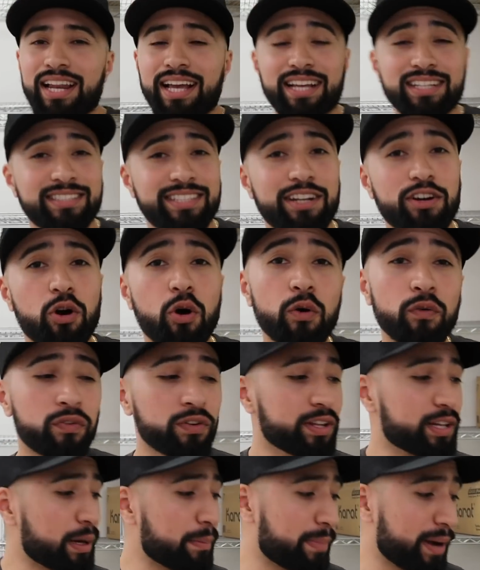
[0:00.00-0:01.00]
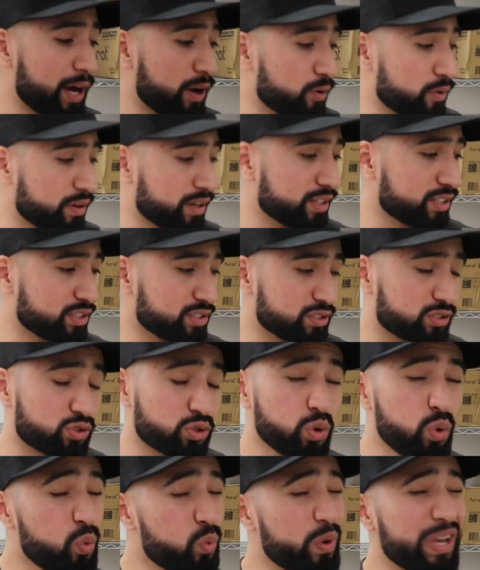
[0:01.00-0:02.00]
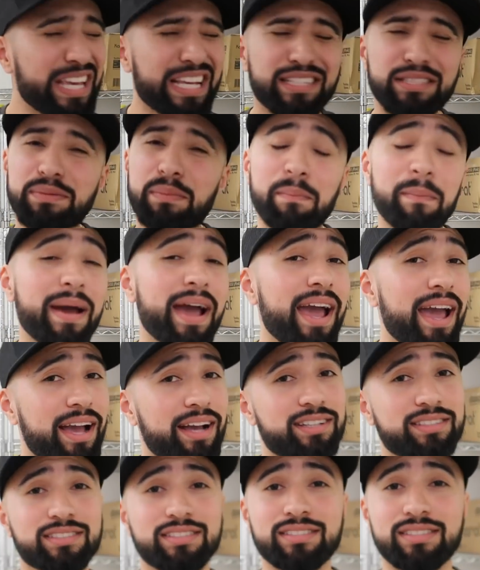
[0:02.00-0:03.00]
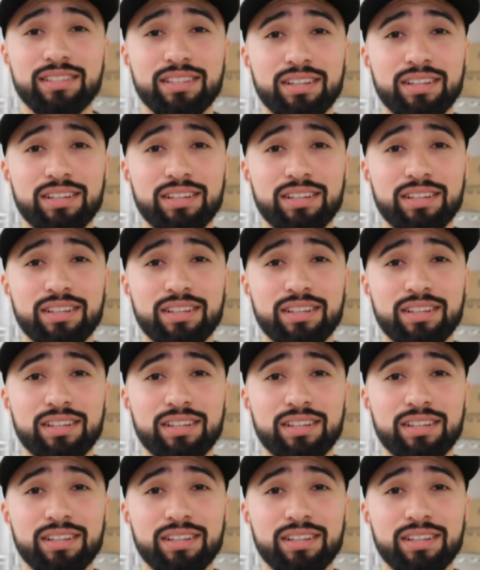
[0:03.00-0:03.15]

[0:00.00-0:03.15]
Like I said, hopefully in about 2 weeks max,